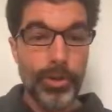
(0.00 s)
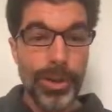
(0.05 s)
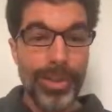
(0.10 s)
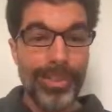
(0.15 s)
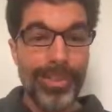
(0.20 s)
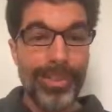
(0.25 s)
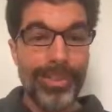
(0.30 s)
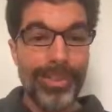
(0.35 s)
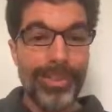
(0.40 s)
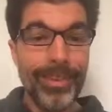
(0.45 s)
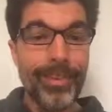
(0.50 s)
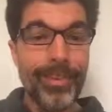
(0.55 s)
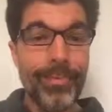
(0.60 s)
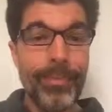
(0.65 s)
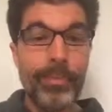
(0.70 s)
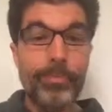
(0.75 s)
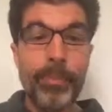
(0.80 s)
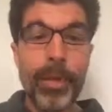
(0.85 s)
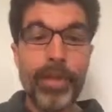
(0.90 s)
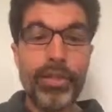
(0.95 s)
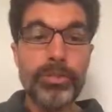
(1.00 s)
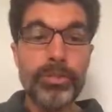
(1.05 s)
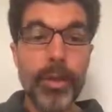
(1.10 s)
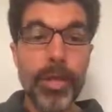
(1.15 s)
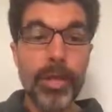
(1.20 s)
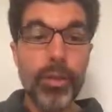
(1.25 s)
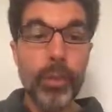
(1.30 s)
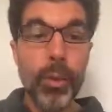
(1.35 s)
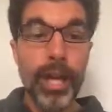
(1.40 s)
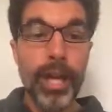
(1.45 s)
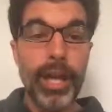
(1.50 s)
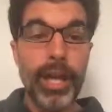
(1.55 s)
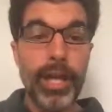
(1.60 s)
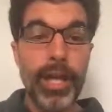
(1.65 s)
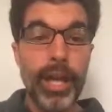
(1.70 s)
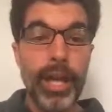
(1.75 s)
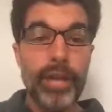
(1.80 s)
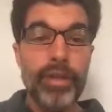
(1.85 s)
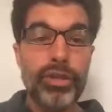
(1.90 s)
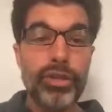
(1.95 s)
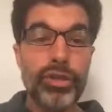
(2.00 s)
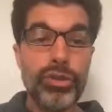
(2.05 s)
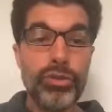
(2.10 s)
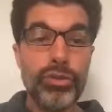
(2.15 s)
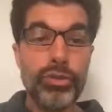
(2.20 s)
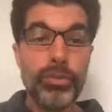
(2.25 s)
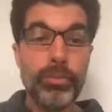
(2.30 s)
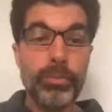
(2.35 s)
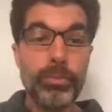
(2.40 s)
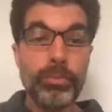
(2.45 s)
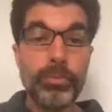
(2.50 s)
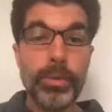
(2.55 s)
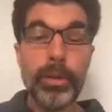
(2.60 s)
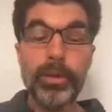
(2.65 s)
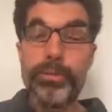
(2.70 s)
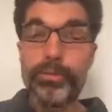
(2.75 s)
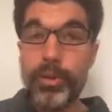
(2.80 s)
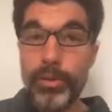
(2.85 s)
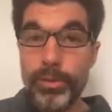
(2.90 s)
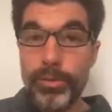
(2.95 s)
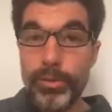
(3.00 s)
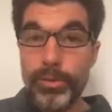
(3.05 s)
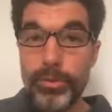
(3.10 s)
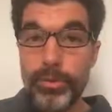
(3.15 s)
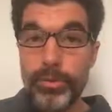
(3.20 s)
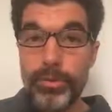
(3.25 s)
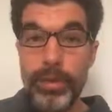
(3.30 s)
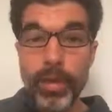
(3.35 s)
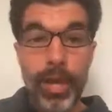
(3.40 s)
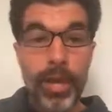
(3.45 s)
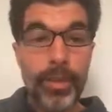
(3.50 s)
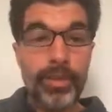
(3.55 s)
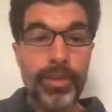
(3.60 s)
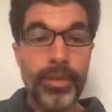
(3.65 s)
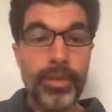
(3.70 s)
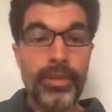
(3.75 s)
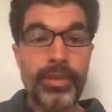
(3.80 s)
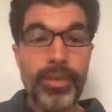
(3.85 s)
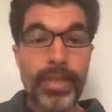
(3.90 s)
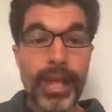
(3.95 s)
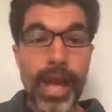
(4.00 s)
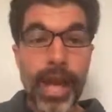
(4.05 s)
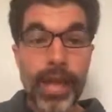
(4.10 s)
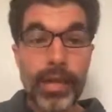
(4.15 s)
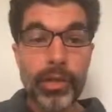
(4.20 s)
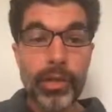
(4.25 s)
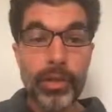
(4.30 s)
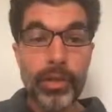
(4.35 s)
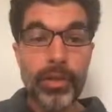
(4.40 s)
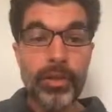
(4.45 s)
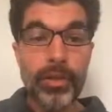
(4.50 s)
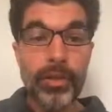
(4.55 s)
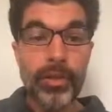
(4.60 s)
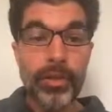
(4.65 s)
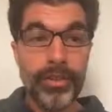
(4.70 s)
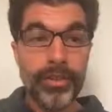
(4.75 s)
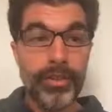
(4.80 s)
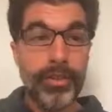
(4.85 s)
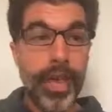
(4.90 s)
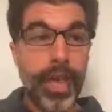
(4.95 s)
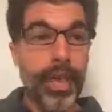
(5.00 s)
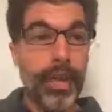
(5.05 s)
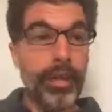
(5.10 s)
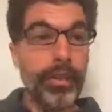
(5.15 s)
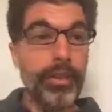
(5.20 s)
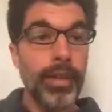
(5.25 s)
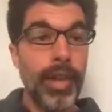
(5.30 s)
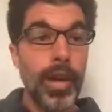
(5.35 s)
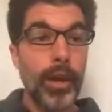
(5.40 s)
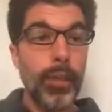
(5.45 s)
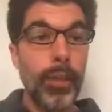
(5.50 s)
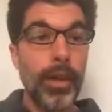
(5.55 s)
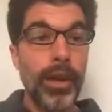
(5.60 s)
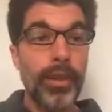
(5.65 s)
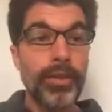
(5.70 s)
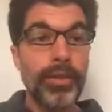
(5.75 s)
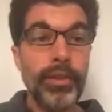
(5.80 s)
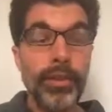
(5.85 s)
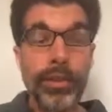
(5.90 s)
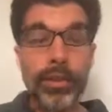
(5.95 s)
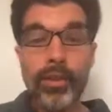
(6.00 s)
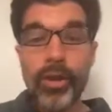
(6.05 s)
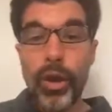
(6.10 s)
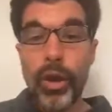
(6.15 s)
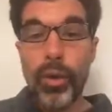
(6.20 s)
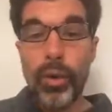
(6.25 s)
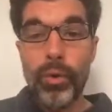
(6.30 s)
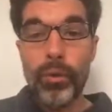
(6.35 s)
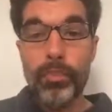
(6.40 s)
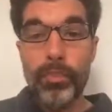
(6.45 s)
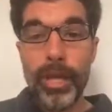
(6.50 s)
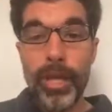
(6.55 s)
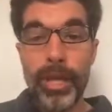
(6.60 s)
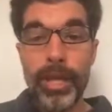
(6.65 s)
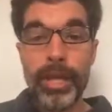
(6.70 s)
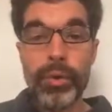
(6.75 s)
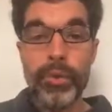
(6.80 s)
I think that this is a much better way to peruse the different categories on the site, whereas here on the home page,